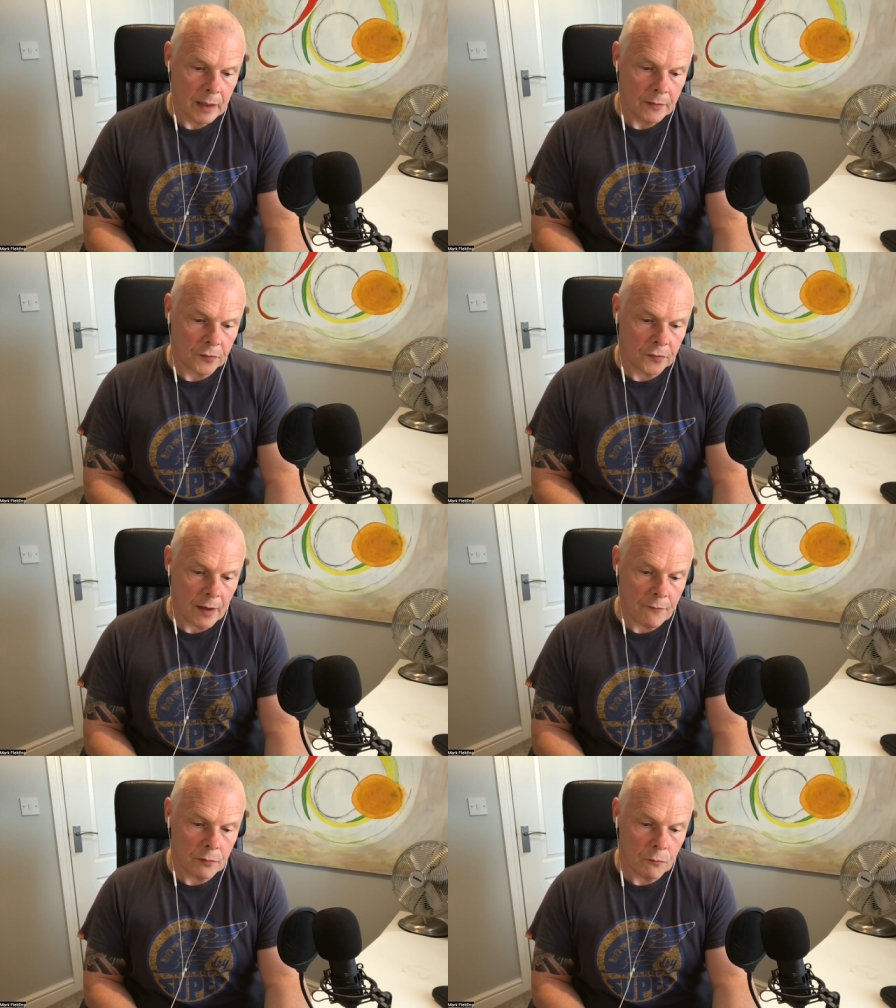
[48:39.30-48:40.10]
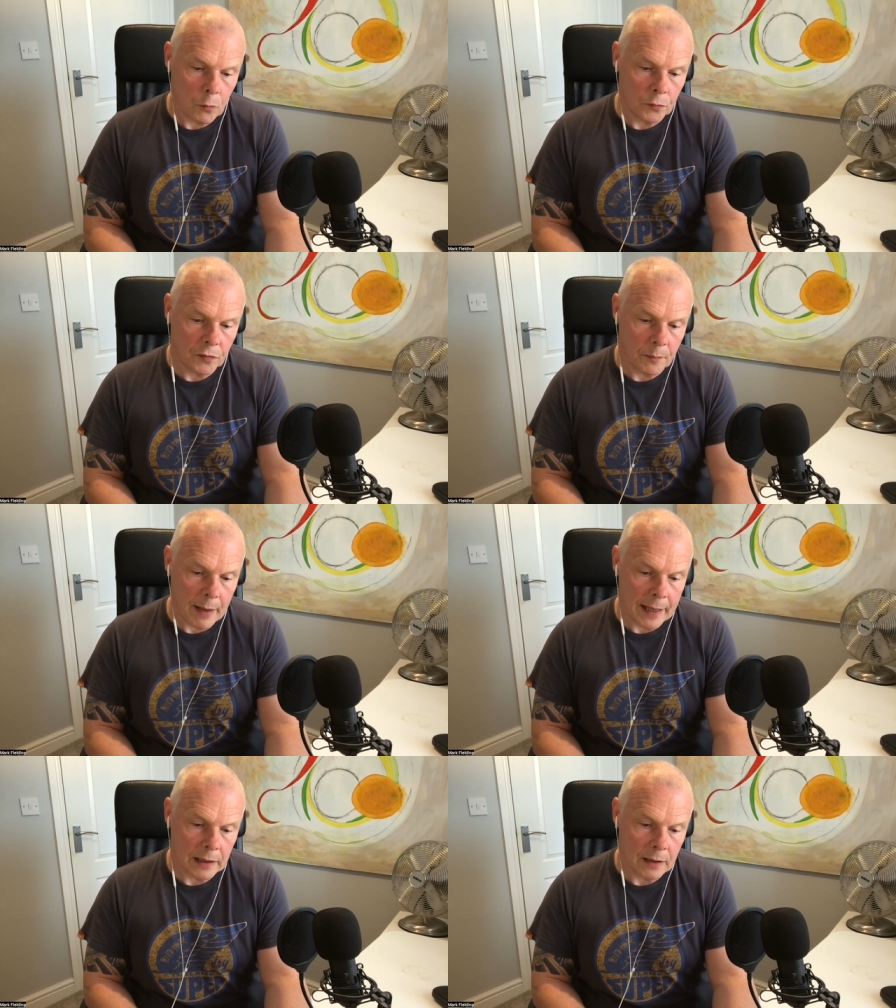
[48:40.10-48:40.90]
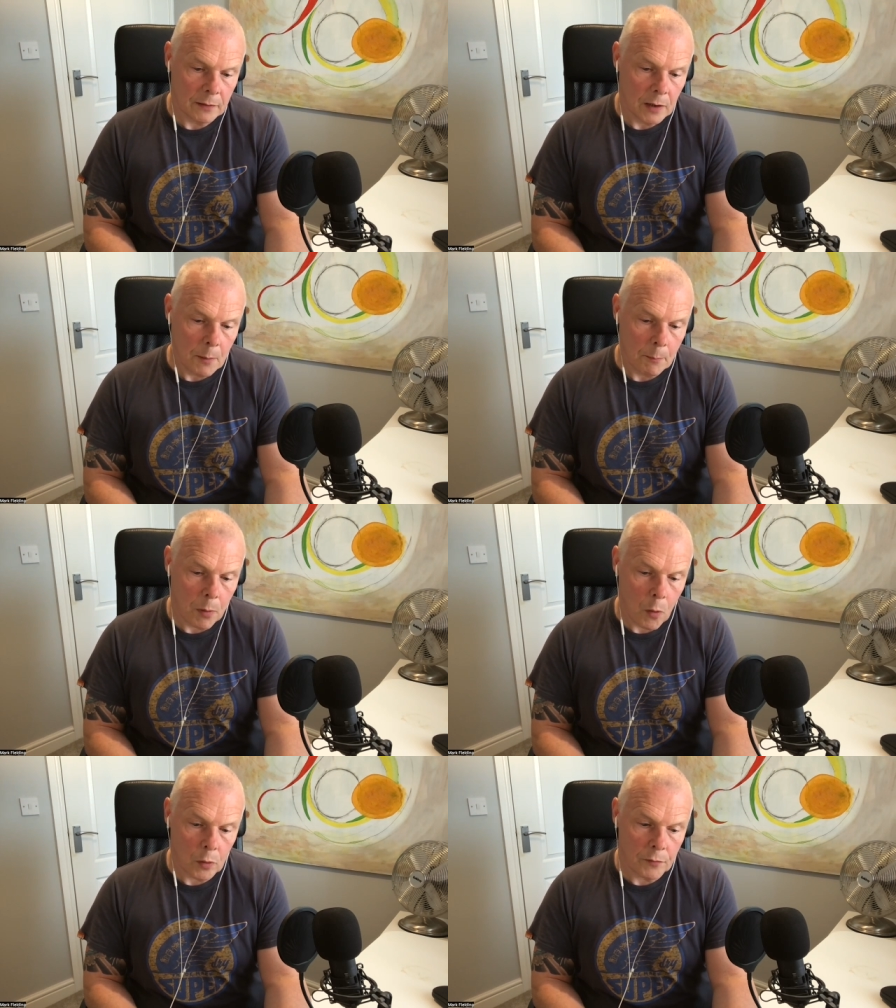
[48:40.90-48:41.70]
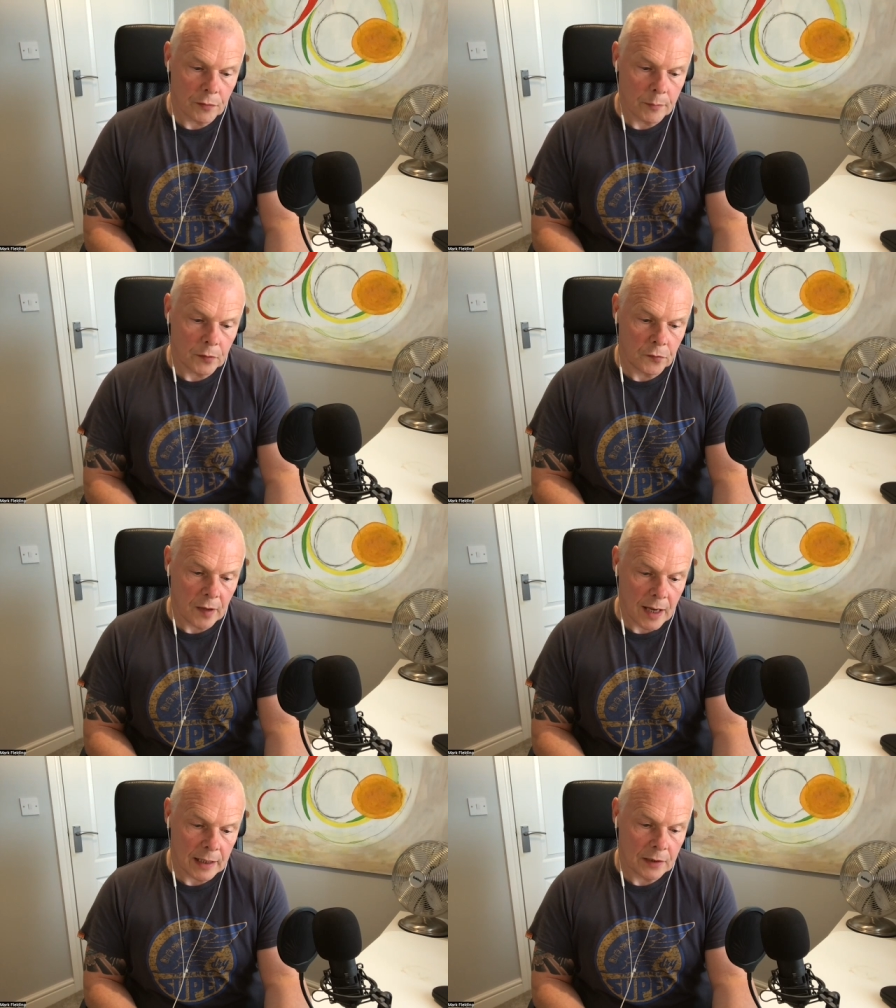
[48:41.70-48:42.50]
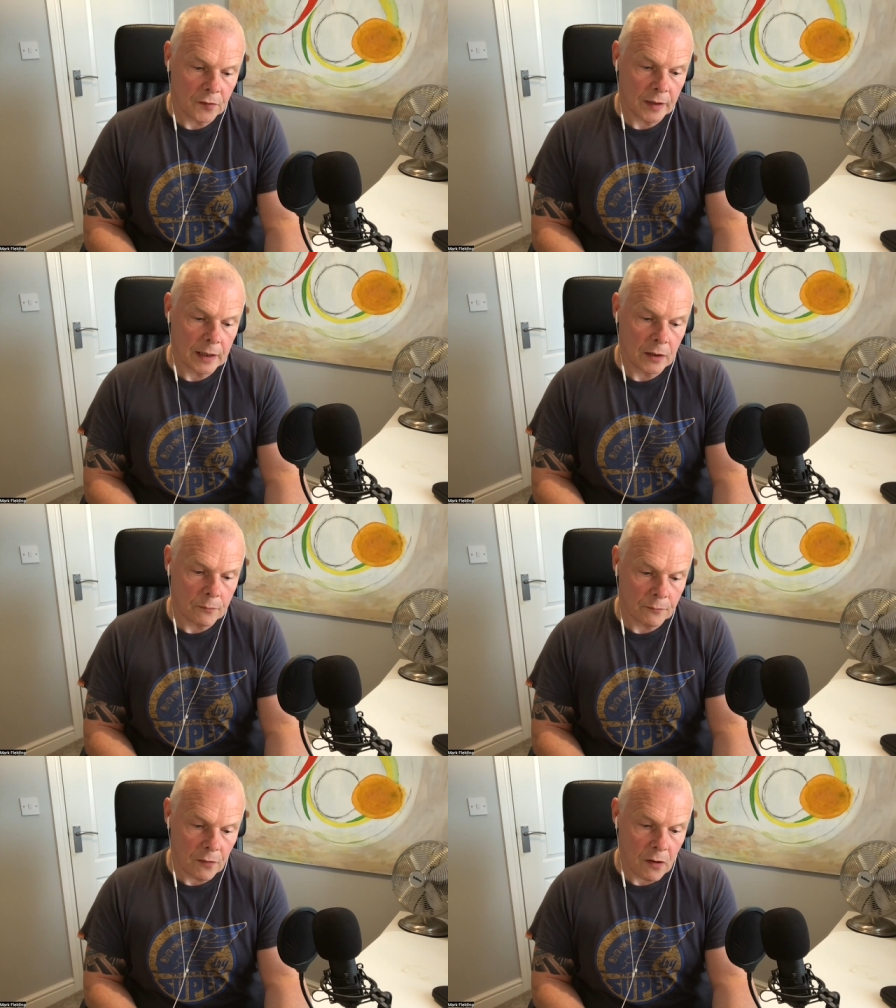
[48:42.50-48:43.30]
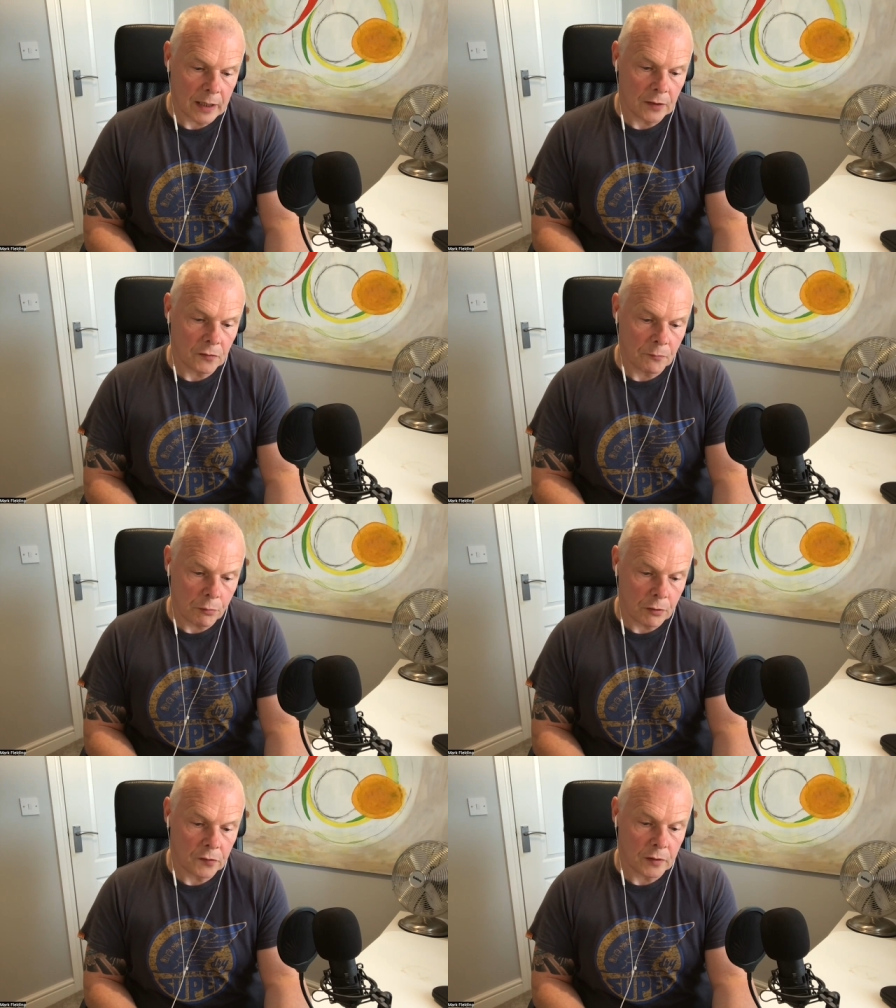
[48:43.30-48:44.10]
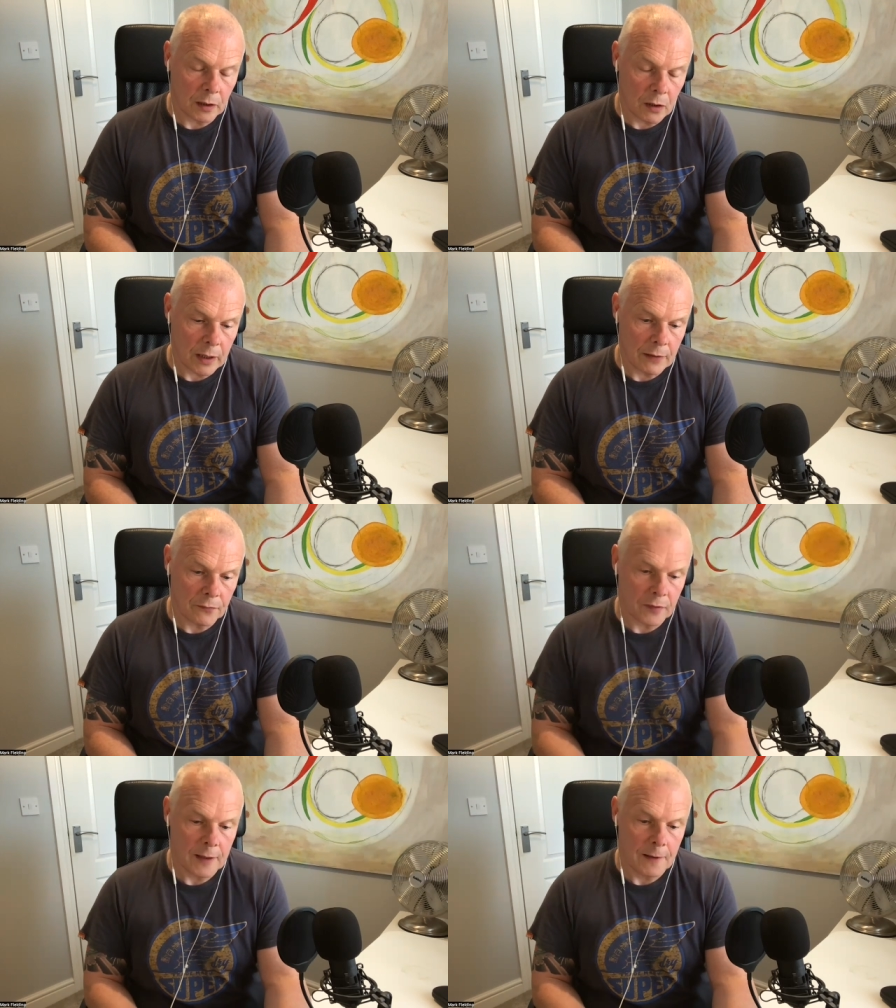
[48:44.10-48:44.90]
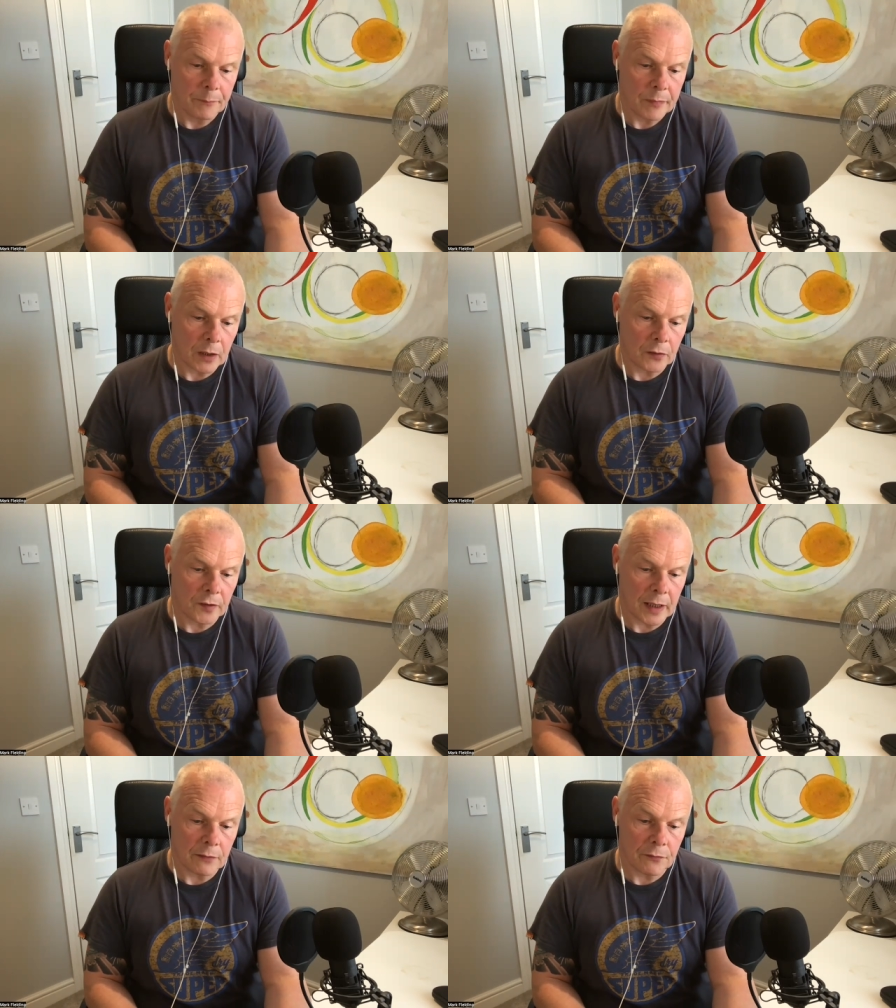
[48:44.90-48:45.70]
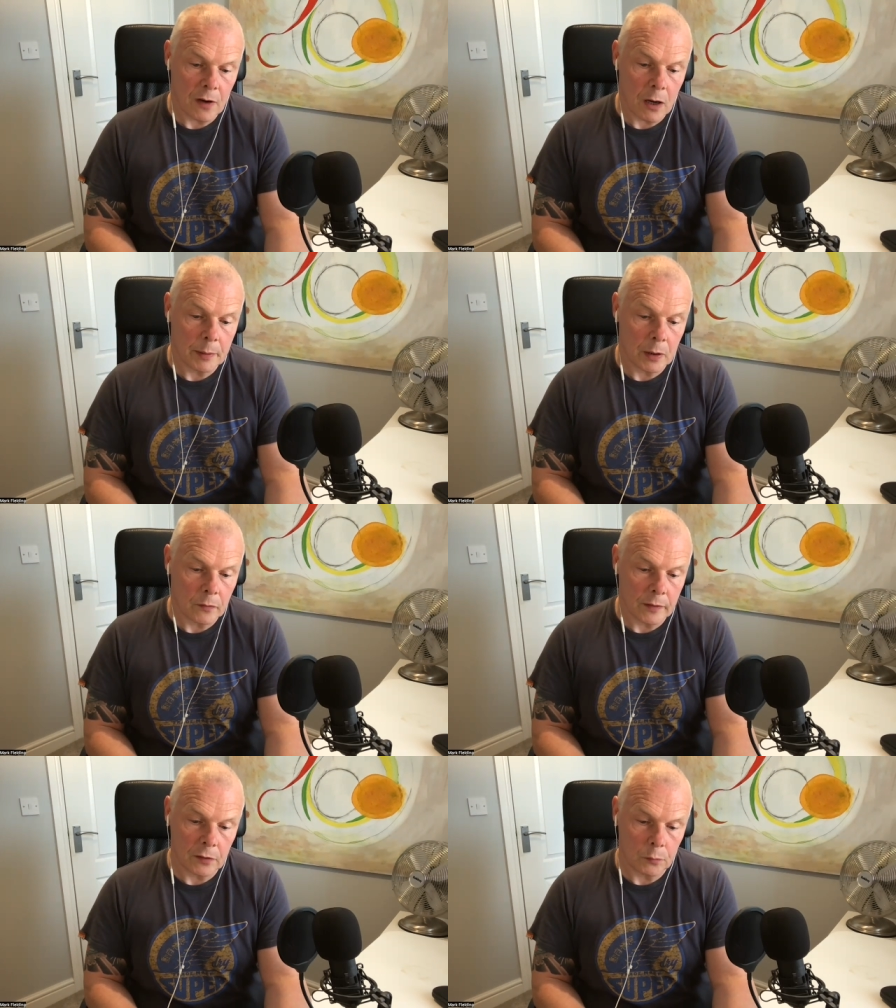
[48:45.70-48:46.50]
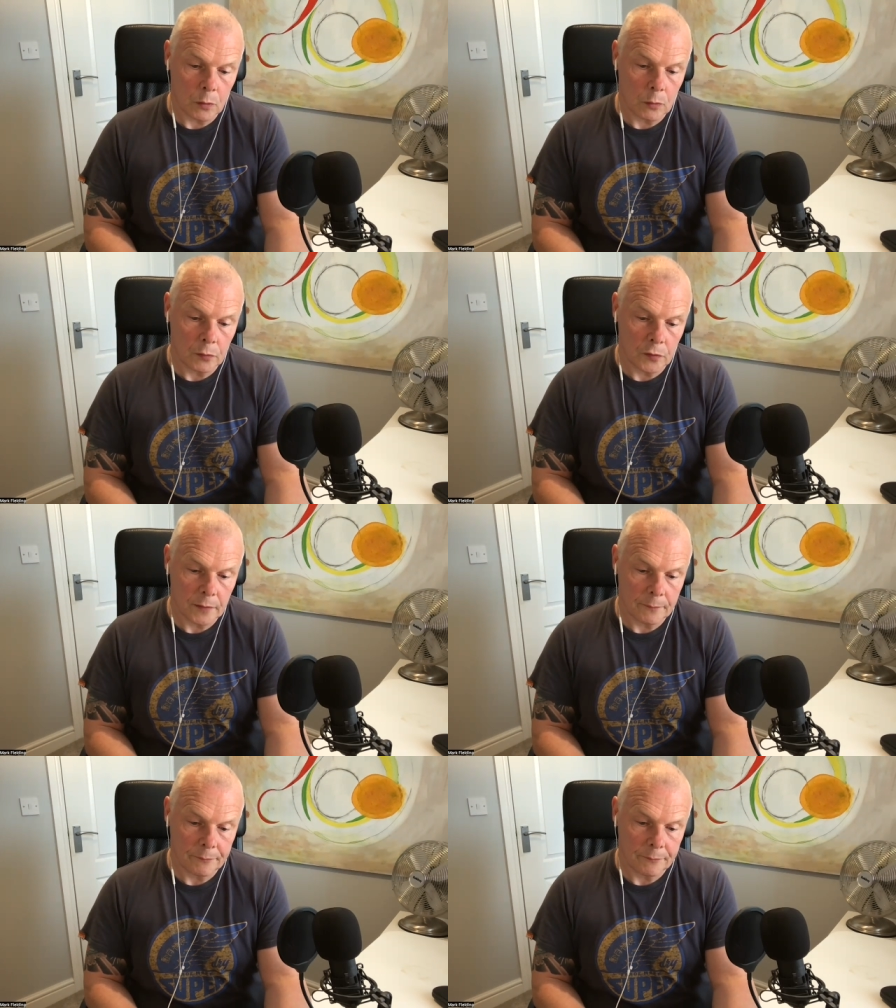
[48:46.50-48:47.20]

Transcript: The seven rules for men, born from the challenging confines of prison life, extend far beyond these walls,